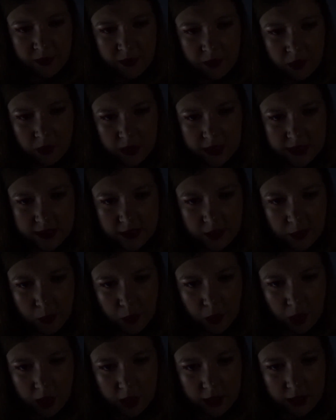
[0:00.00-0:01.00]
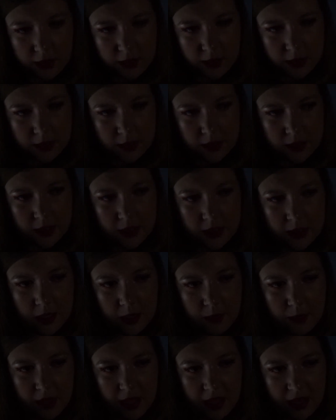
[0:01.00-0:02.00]
of all his homework.
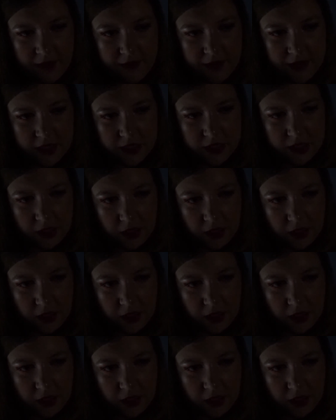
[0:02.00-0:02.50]
But Harry could